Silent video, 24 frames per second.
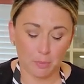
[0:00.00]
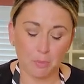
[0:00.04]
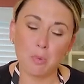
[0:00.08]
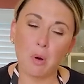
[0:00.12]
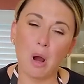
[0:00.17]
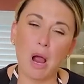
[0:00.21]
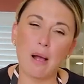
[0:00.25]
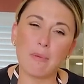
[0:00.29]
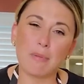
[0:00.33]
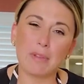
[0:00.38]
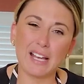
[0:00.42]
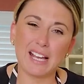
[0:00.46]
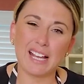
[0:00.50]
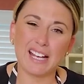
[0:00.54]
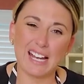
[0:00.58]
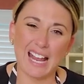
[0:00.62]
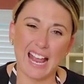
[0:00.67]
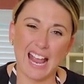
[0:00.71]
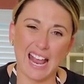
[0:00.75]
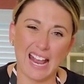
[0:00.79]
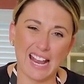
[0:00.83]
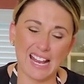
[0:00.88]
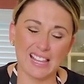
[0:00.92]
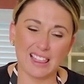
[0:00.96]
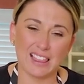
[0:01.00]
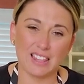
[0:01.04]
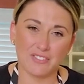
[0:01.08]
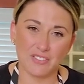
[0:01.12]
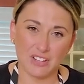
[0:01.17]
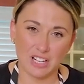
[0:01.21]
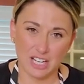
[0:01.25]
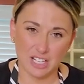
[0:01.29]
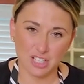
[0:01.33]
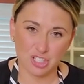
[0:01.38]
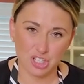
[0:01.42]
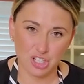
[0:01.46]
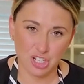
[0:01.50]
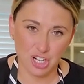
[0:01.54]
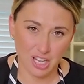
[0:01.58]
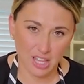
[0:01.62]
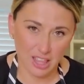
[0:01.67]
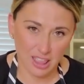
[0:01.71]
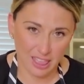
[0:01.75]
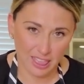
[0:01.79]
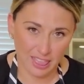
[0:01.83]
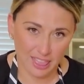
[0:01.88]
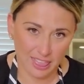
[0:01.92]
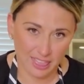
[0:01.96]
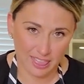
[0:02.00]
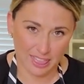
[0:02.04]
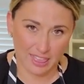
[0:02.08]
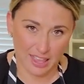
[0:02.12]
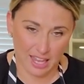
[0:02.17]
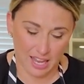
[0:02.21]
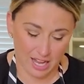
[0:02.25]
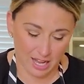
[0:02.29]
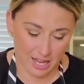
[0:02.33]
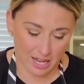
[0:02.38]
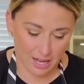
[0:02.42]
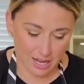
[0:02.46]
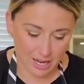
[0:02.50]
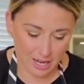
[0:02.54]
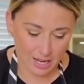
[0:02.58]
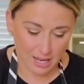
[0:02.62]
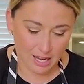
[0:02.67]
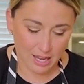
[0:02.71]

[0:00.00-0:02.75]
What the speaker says: probably 1/8 of an inch thin.